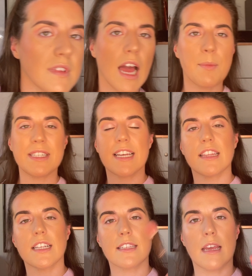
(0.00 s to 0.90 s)
I'm gonna take
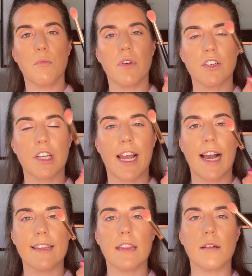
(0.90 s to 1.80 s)
that same brush I
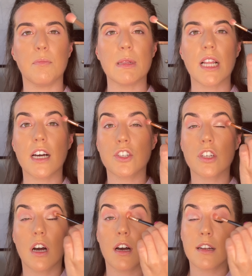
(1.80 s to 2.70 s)
had the blush
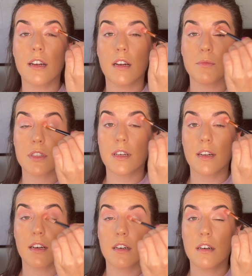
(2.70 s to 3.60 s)
on and I'm just
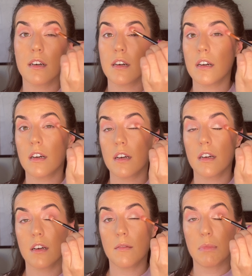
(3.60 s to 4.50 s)
gonna
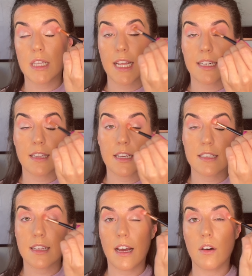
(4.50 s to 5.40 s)
blend
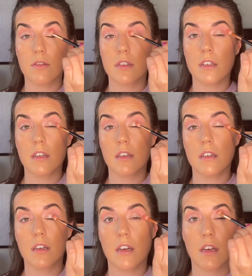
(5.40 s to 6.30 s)
this out
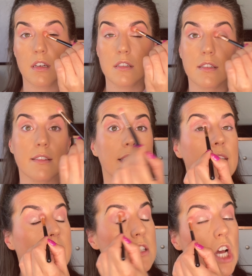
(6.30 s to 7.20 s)
so
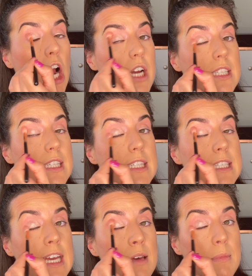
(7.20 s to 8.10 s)
things are
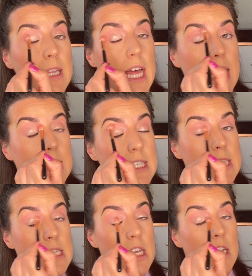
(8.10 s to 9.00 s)
seamless.